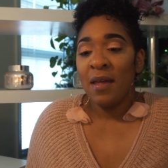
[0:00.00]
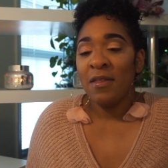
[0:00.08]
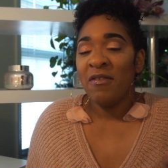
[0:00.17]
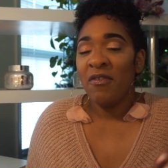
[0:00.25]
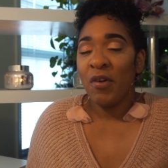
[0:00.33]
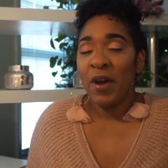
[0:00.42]

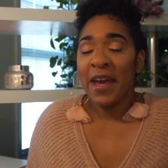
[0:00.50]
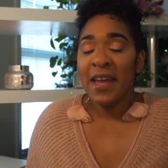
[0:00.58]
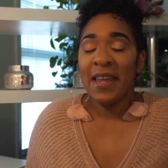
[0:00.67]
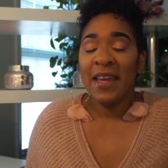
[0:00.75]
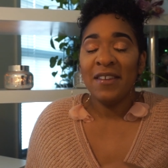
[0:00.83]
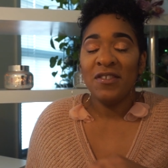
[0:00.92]
The
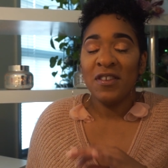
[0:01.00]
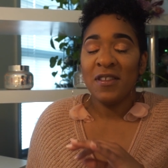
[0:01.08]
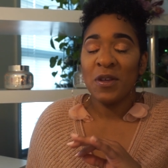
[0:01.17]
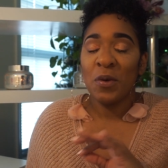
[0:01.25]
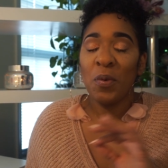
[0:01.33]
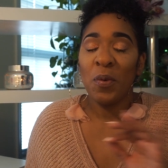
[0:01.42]
variety is
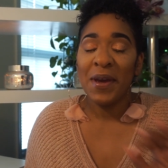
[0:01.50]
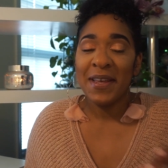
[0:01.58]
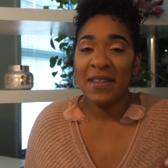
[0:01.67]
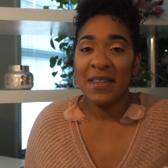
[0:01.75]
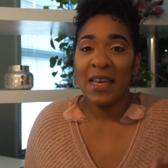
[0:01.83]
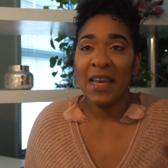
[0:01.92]
just
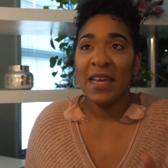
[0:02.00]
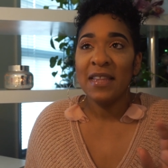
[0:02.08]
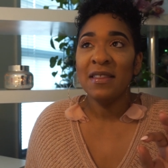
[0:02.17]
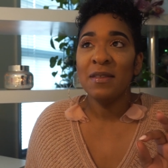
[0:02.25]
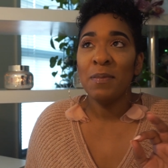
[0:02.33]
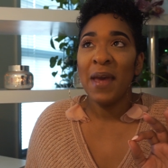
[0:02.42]
crazy.
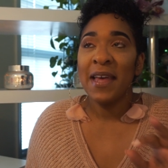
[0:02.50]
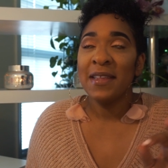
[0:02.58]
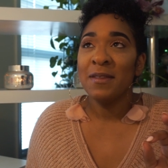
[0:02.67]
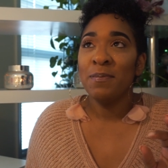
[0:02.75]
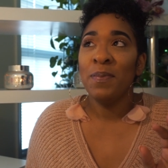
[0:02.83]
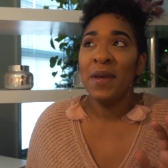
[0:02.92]
It's
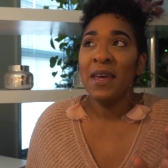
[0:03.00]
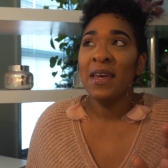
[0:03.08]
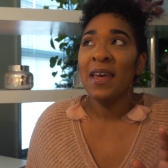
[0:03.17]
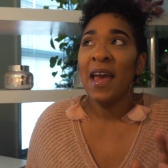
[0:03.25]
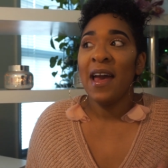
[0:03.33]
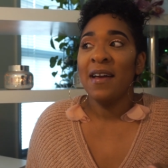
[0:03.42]
as
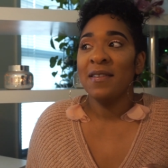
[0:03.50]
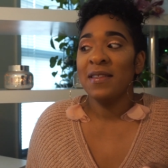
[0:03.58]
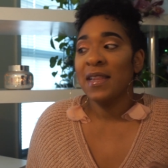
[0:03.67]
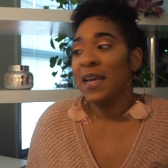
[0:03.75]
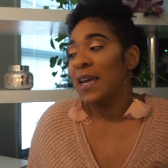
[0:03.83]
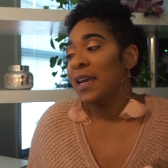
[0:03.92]
big as
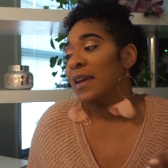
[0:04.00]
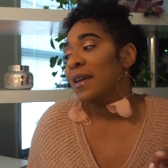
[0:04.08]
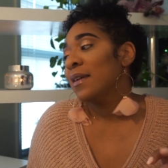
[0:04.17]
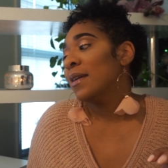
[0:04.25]
like,